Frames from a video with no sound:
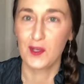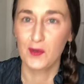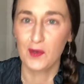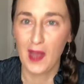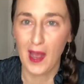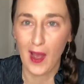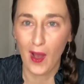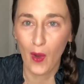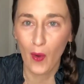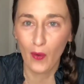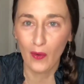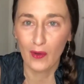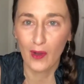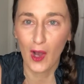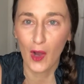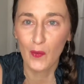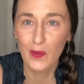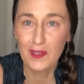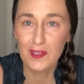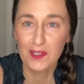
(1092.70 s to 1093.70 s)
now
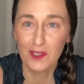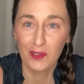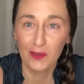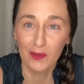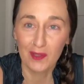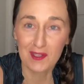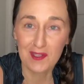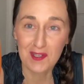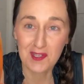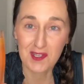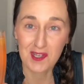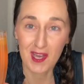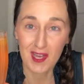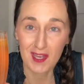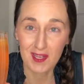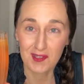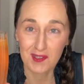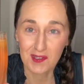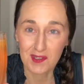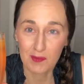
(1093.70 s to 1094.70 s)
all we do is
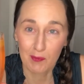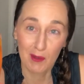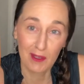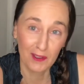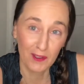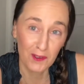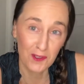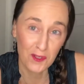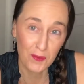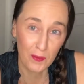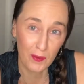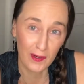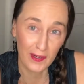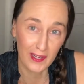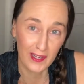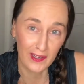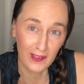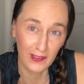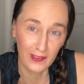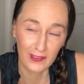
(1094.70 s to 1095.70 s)
taste, but it looks
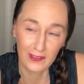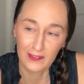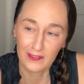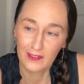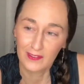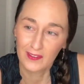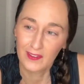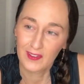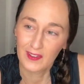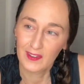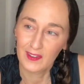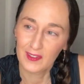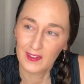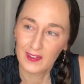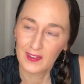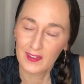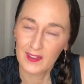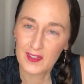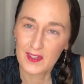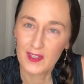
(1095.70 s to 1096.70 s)
pretty, huh?
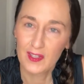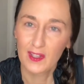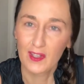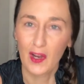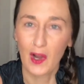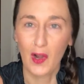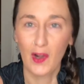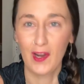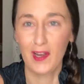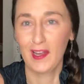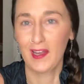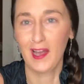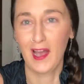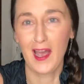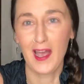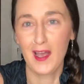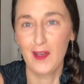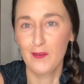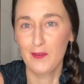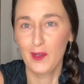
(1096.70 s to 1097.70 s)
All right,
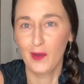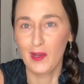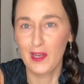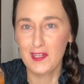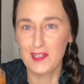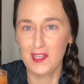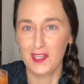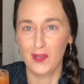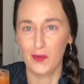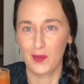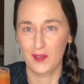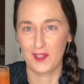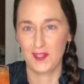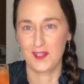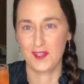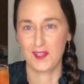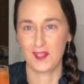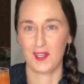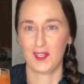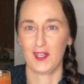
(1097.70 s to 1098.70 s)
I have no idea what
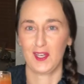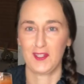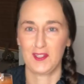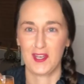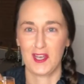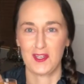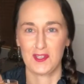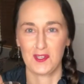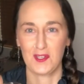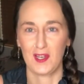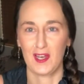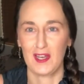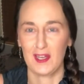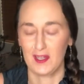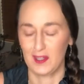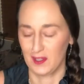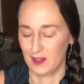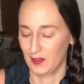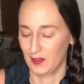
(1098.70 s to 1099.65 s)
this is gonna taste like.